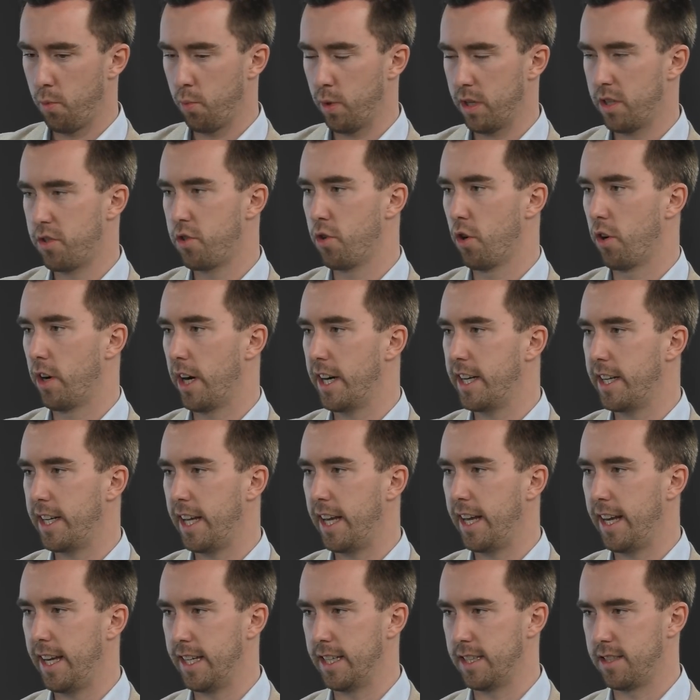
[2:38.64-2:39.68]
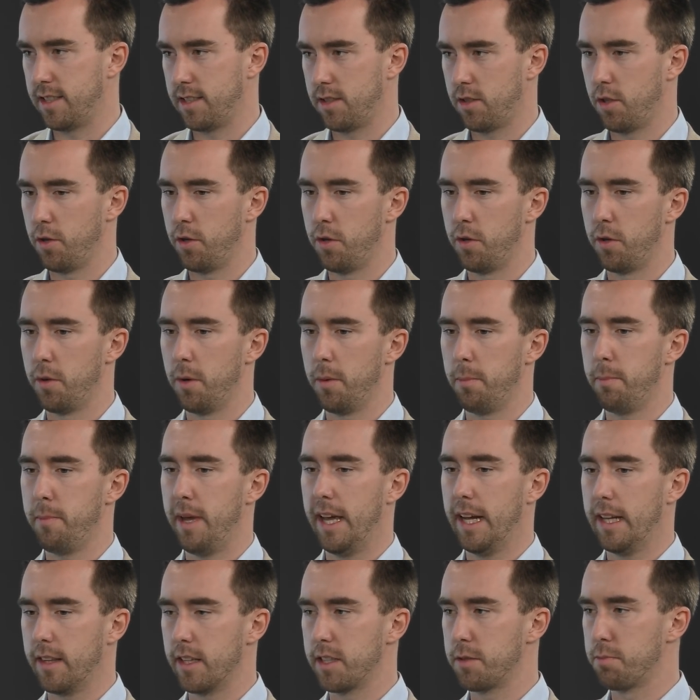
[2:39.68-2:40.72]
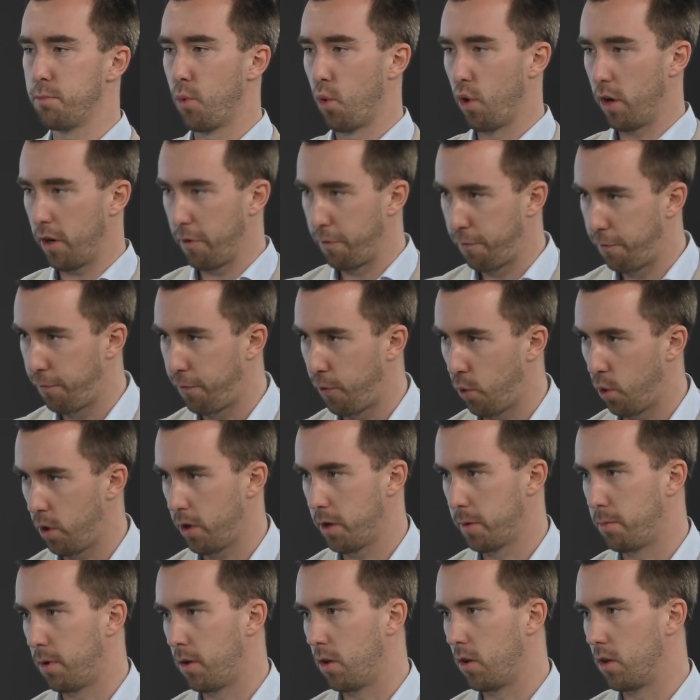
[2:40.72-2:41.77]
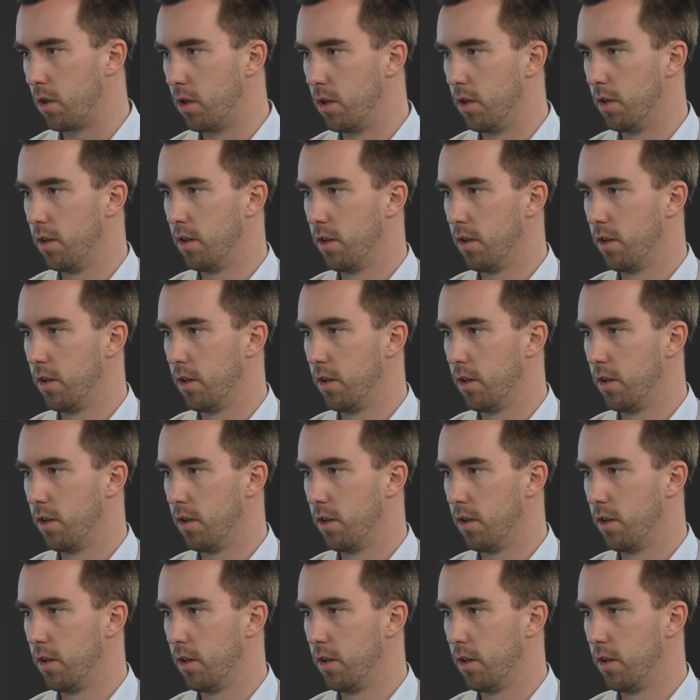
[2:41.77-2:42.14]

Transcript: what your idea is to make this more affordable